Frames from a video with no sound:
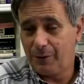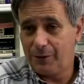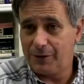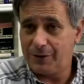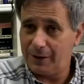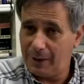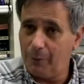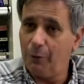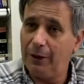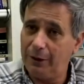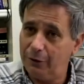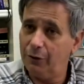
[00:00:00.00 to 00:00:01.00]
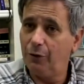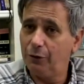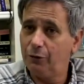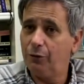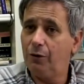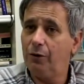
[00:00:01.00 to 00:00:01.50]
Because I said, I'm willing to
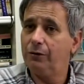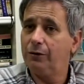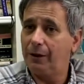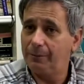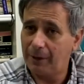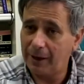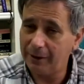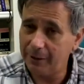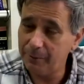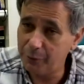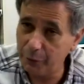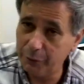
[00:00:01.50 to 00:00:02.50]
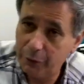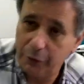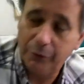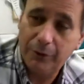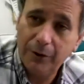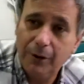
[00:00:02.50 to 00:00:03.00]
go to court. I can prove to
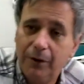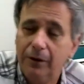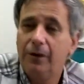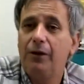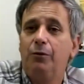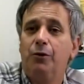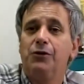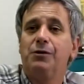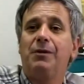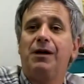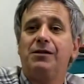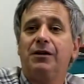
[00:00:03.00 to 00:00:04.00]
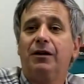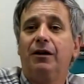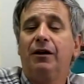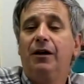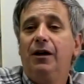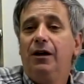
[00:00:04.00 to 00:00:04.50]
you that there was a
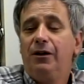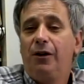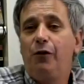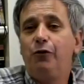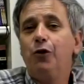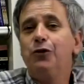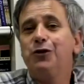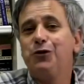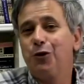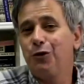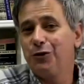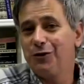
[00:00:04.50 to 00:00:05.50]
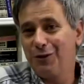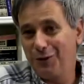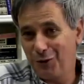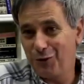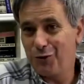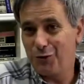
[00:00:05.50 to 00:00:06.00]
massacre. Now, of course, the soldiers
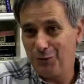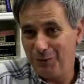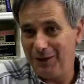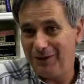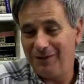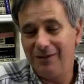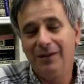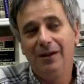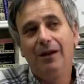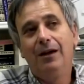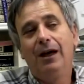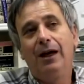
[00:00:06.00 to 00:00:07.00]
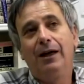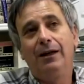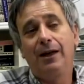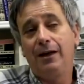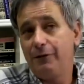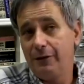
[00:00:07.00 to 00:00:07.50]
did not sue me,
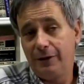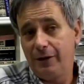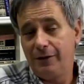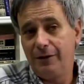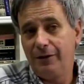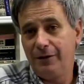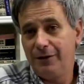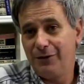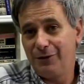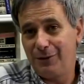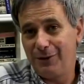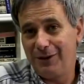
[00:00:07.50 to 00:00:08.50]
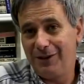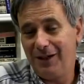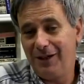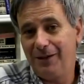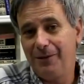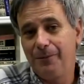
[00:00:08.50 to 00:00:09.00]
and haven't until this very
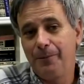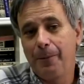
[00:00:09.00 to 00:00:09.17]
day.